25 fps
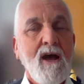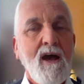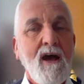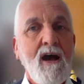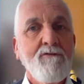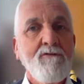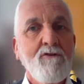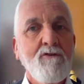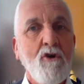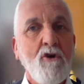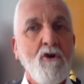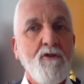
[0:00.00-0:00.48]

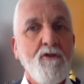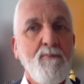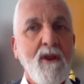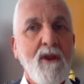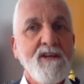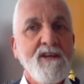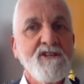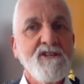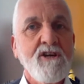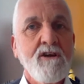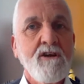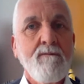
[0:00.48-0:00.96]
I've got the
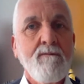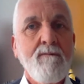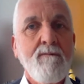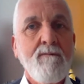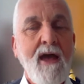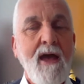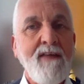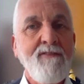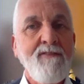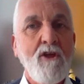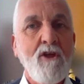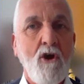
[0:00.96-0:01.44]
pleasure
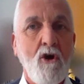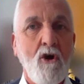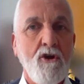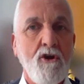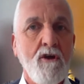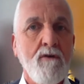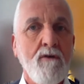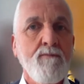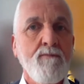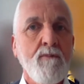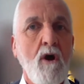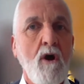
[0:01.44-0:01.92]
and the
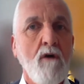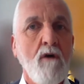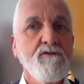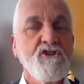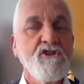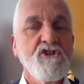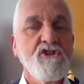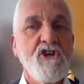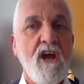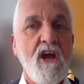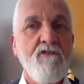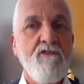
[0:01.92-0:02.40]
honour of
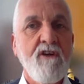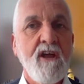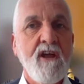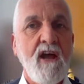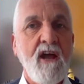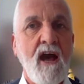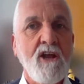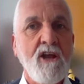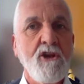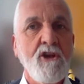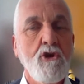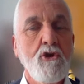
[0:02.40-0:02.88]

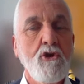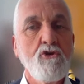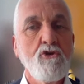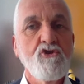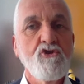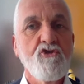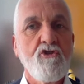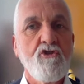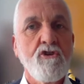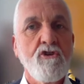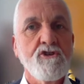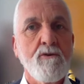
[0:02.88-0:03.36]
chairing our
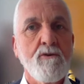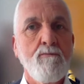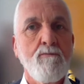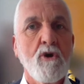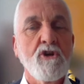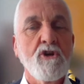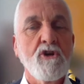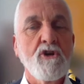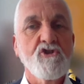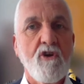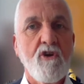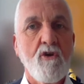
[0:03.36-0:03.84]
nutrient
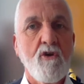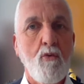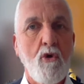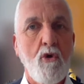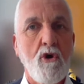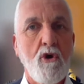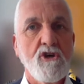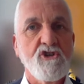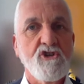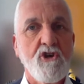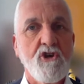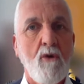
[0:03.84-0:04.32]
monitoring
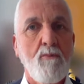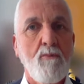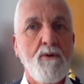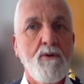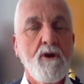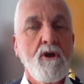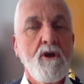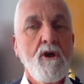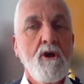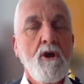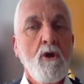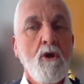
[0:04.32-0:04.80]
workshop,
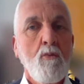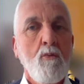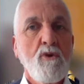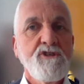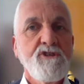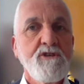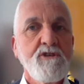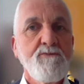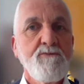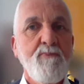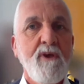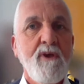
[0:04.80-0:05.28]

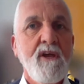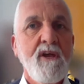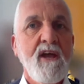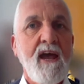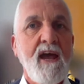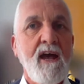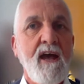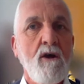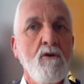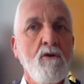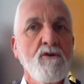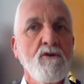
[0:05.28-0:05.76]
which is being
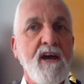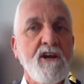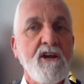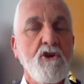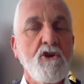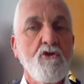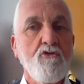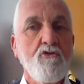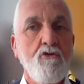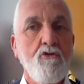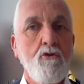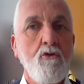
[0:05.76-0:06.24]
held at
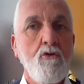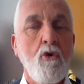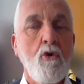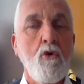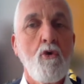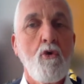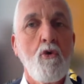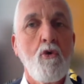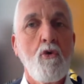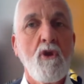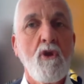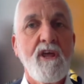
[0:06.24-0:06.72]
Crewe
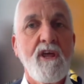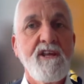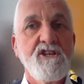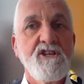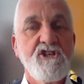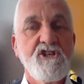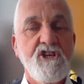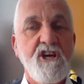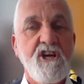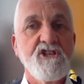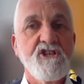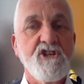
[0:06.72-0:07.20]
Hall in
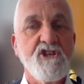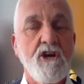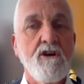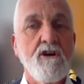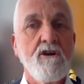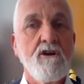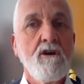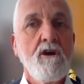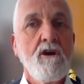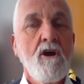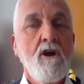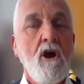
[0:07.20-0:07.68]
Cheshire
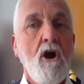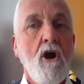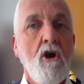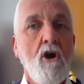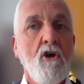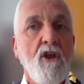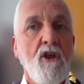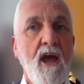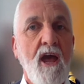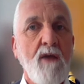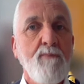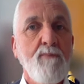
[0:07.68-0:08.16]
on
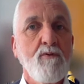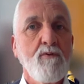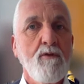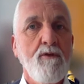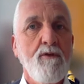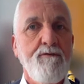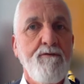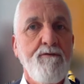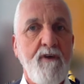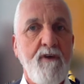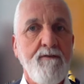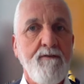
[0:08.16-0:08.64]
April the
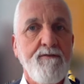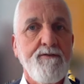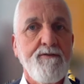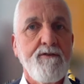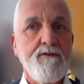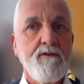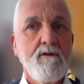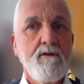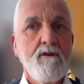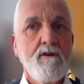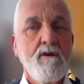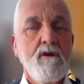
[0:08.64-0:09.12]
5th.
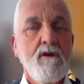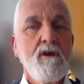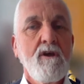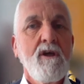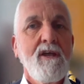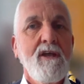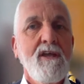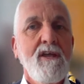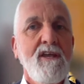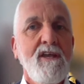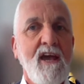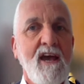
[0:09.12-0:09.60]

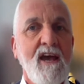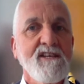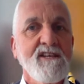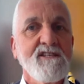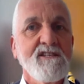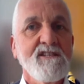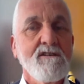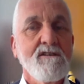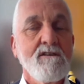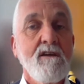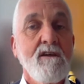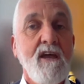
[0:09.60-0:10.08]

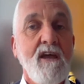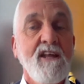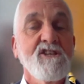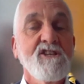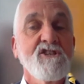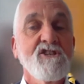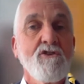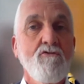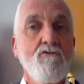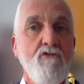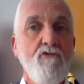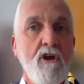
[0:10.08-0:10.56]
Yes, it's
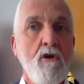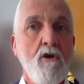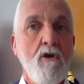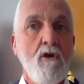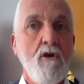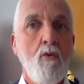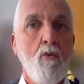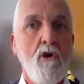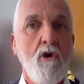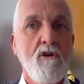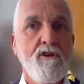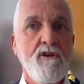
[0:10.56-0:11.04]
a real
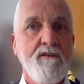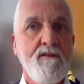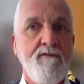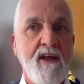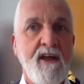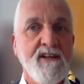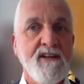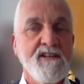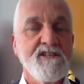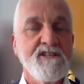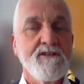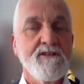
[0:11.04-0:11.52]
world
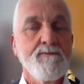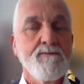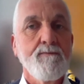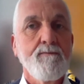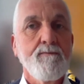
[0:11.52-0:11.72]
event.